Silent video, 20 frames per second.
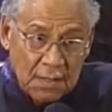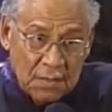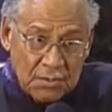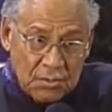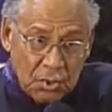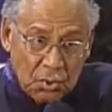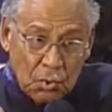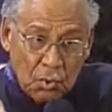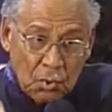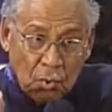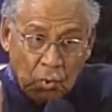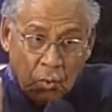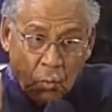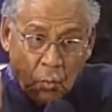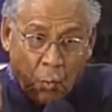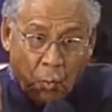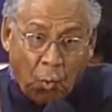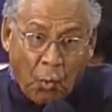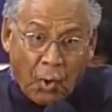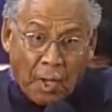to
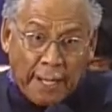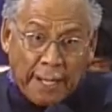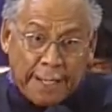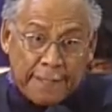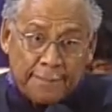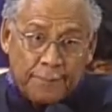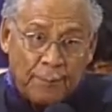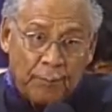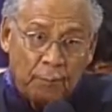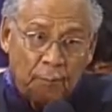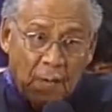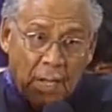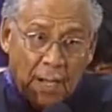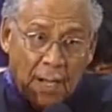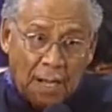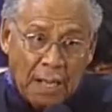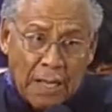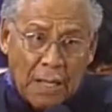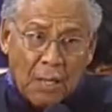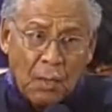wipe
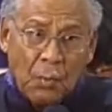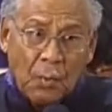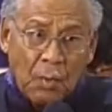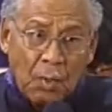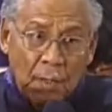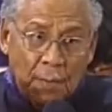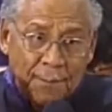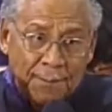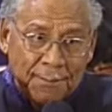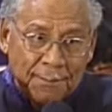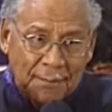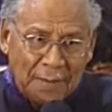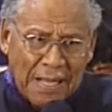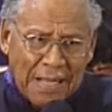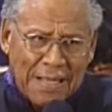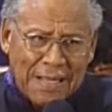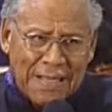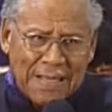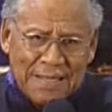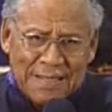our
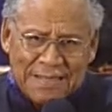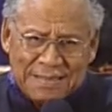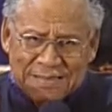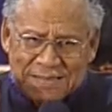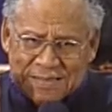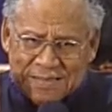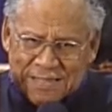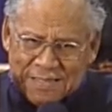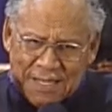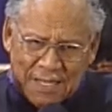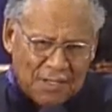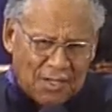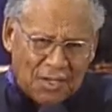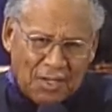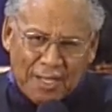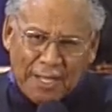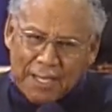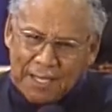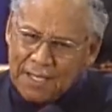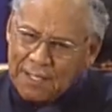minds
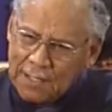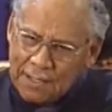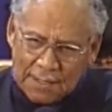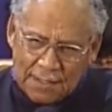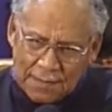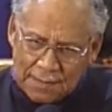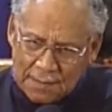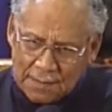clean